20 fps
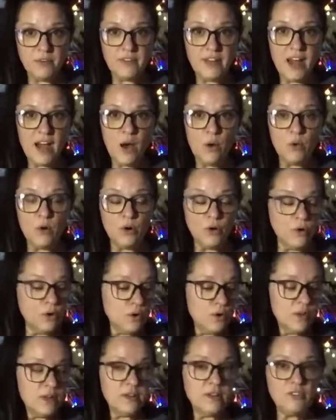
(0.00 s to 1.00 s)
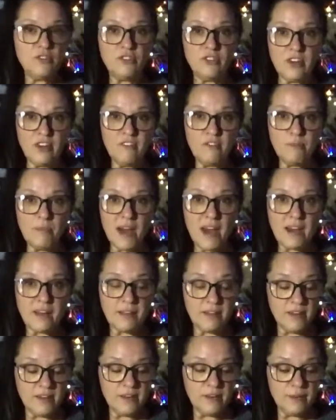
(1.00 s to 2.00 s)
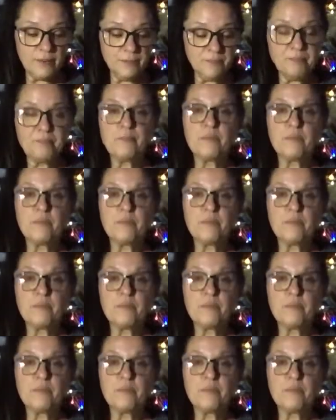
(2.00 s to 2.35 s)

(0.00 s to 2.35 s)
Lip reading: towel shoved back there.